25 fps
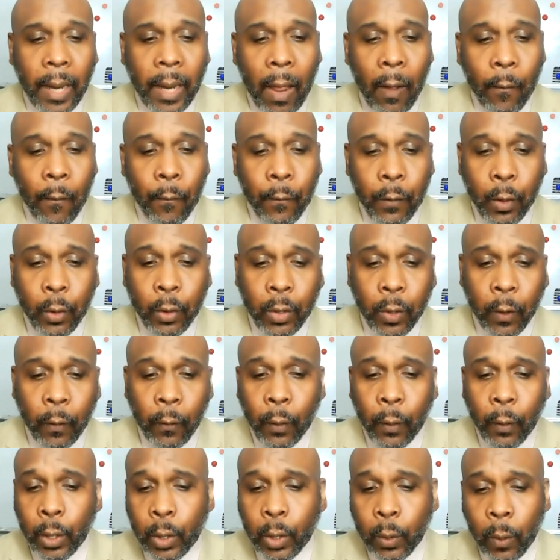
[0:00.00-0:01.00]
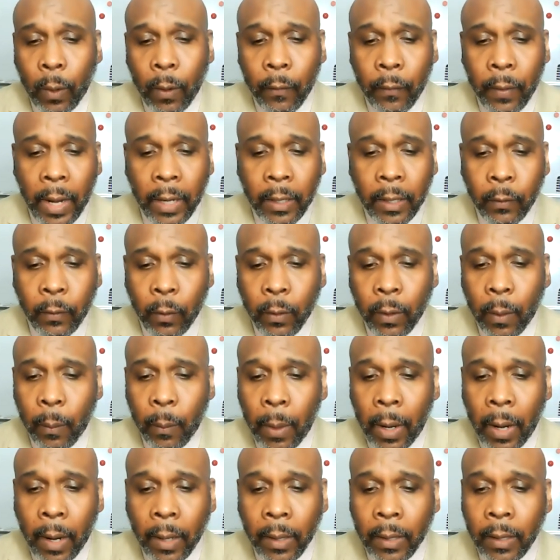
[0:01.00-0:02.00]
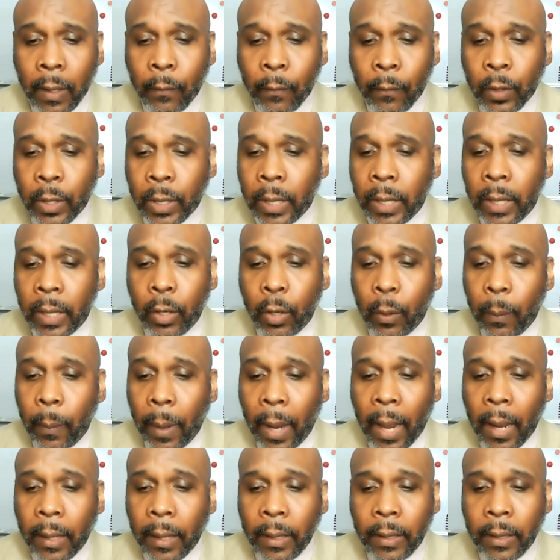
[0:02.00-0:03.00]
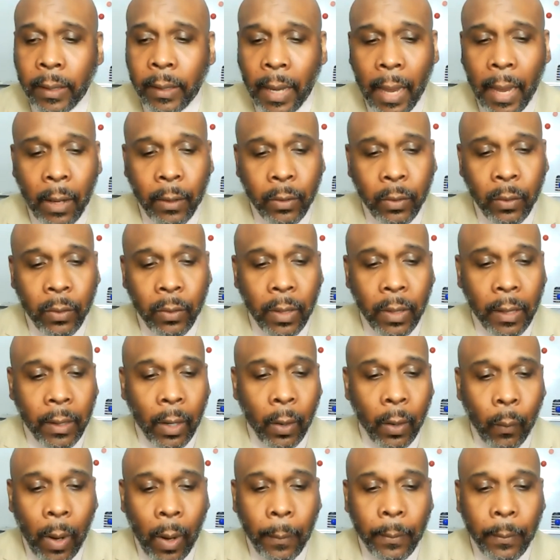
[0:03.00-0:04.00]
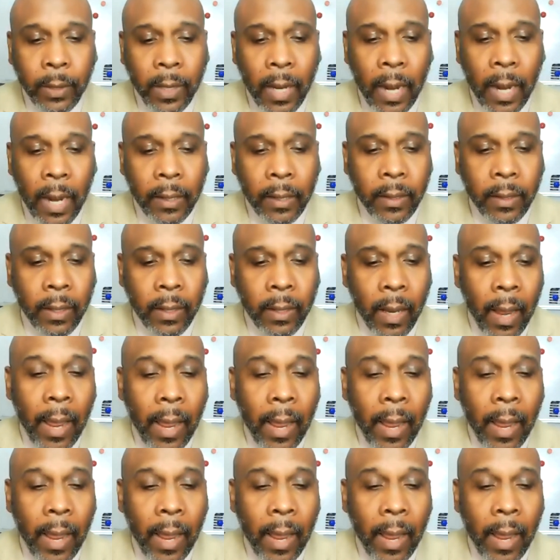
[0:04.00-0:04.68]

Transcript: out future virtual events from the Maryland and Virginia Humanities Councils at their websites,